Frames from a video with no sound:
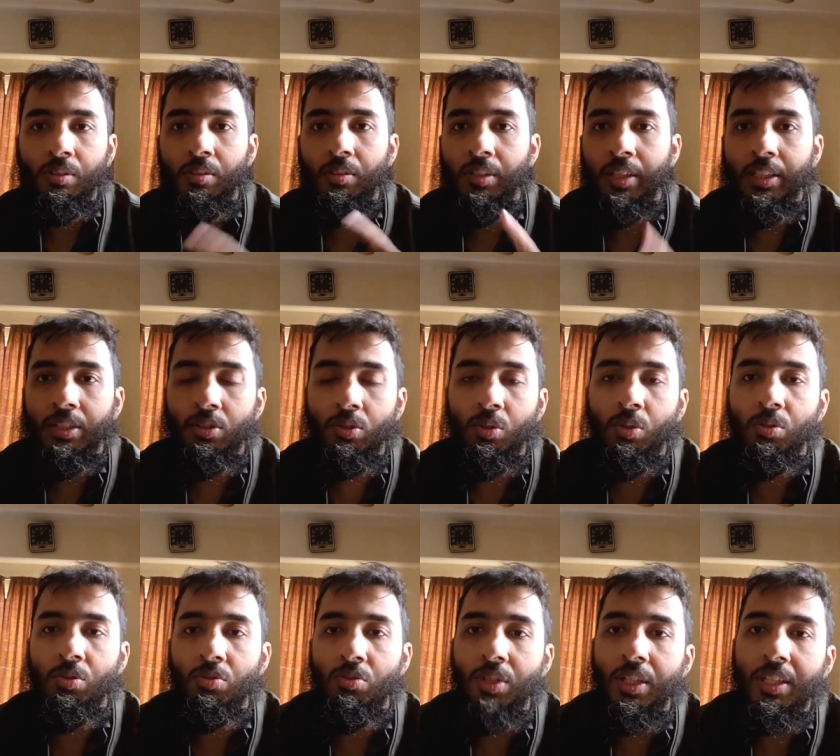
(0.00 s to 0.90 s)
let's go
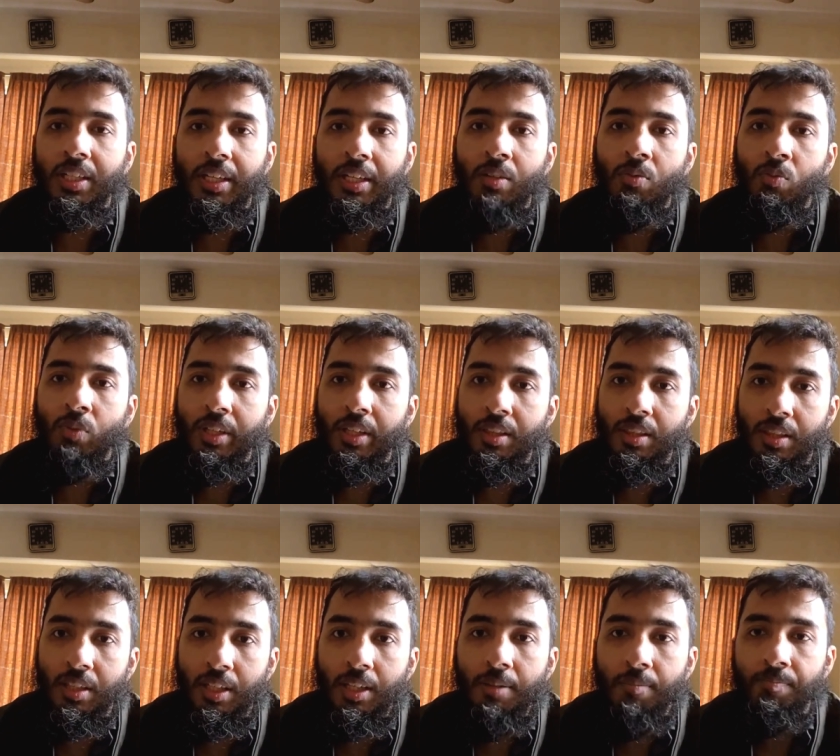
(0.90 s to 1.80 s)
straight in
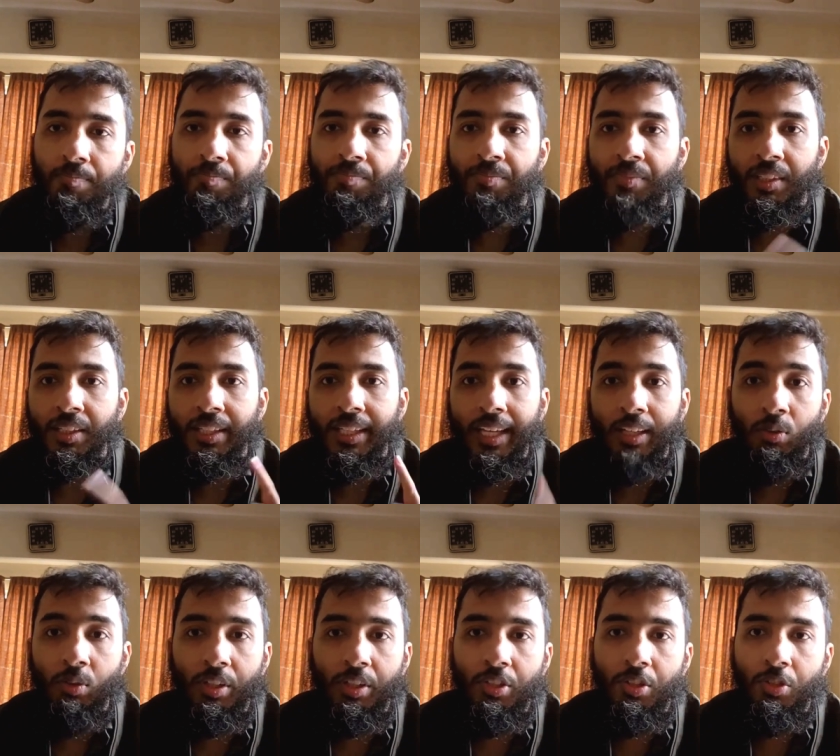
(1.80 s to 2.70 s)
with the
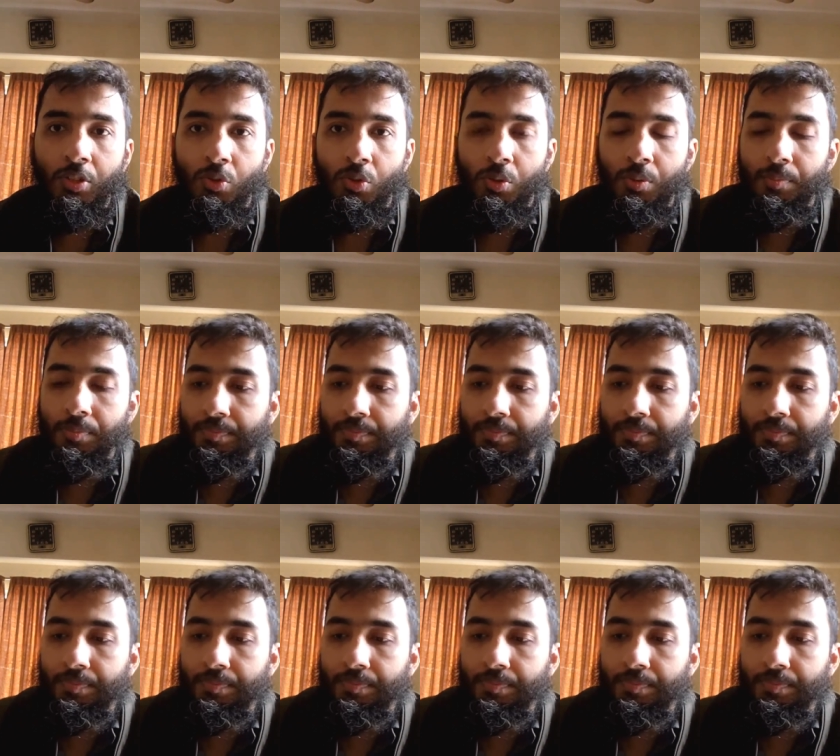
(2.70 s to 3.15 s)
calculator intro.